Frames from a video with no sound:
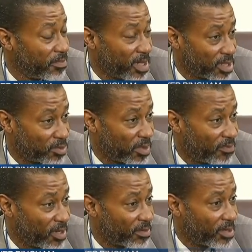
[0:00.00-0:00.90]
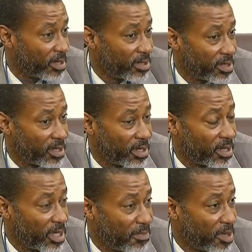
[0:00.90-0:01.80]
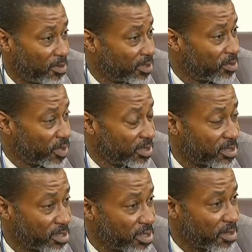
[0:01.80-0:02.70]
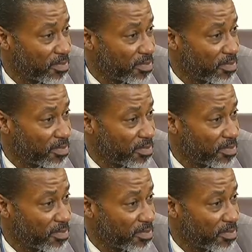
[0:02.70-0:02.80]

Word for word: and because we felt that he posed a risk to the